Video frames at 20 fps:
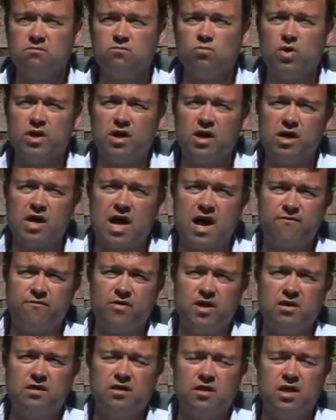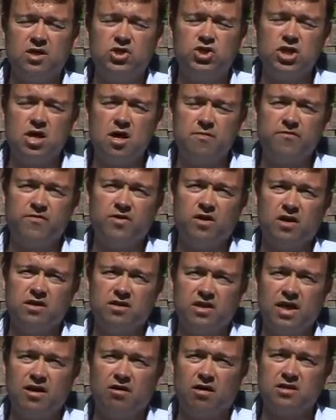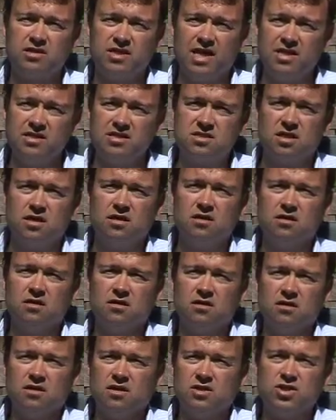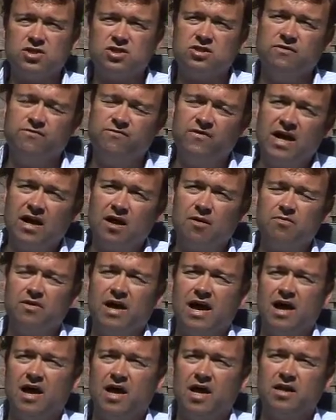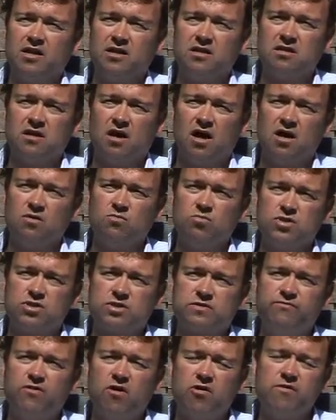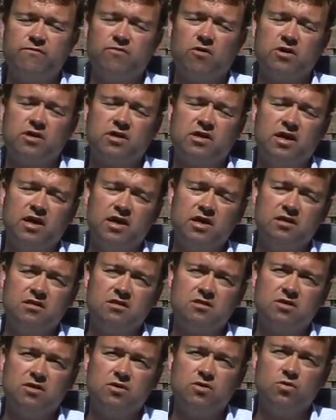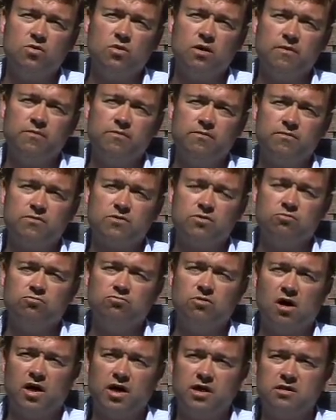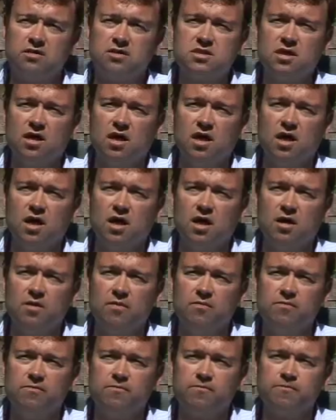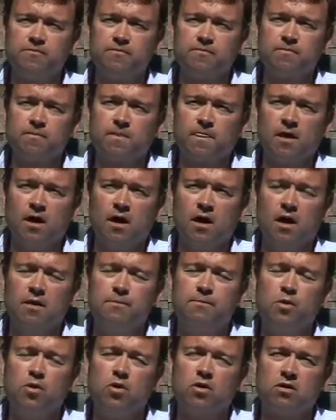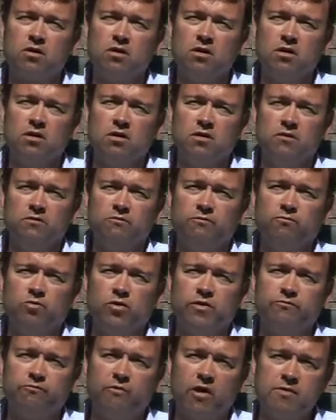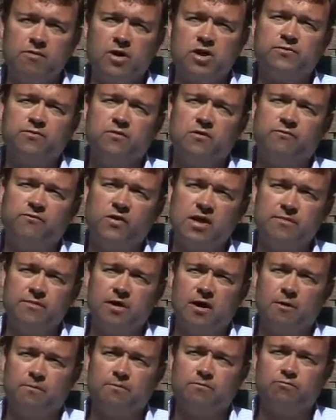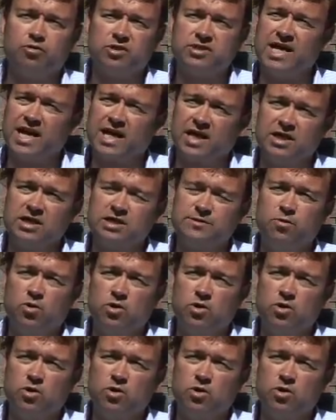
when I have a germ of an idea, I tend to just develop that. And I was very, very keen to write a book very much from a female protagonist's